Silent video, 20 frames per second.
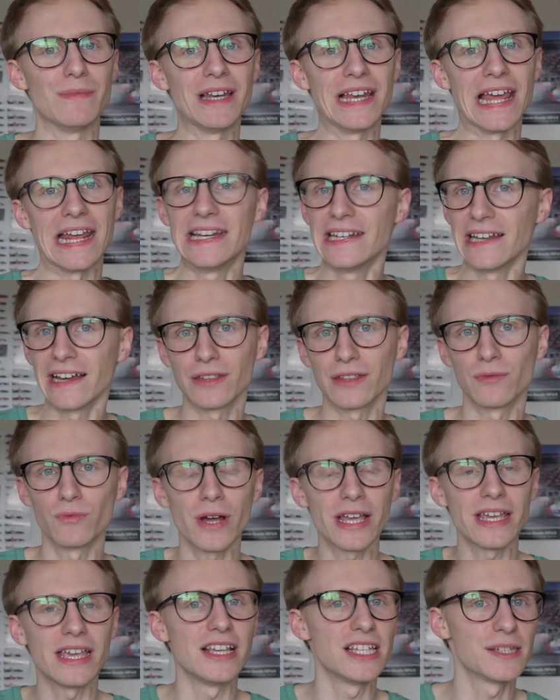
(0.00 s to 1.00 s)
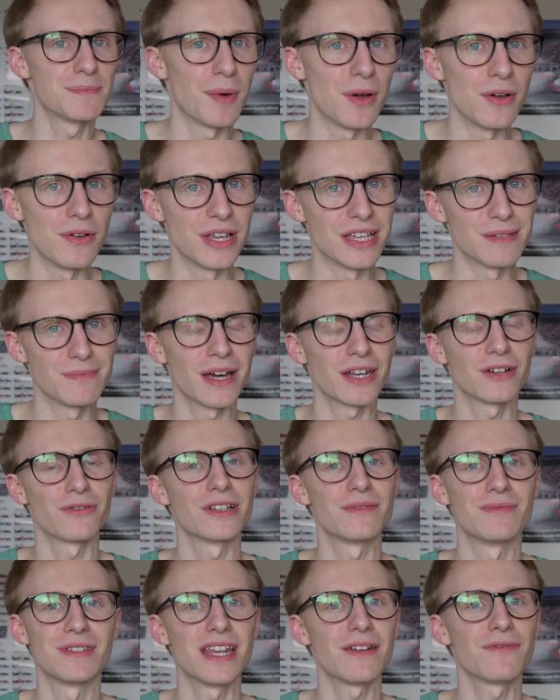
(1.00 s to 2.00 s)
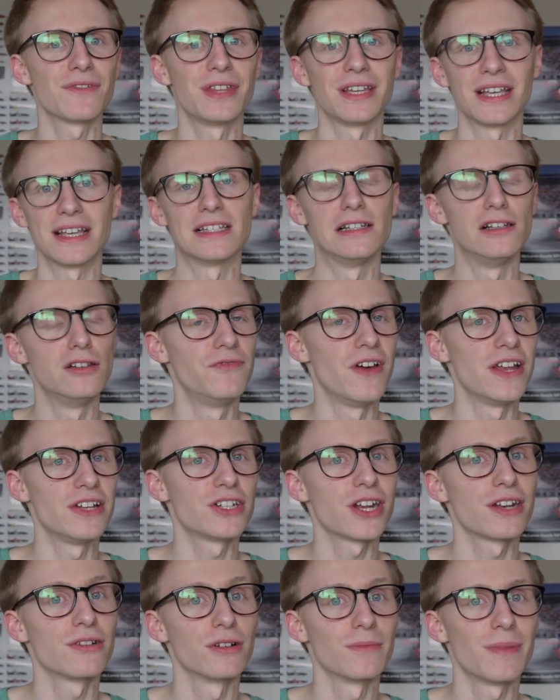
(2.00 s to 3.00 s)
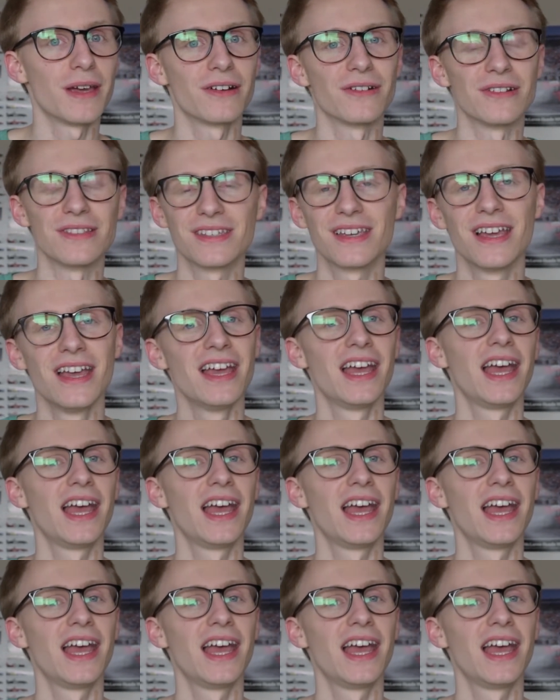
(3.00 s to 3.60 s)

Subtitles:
And in the way he spoke, his mannerisms and everything is then generally general appearance.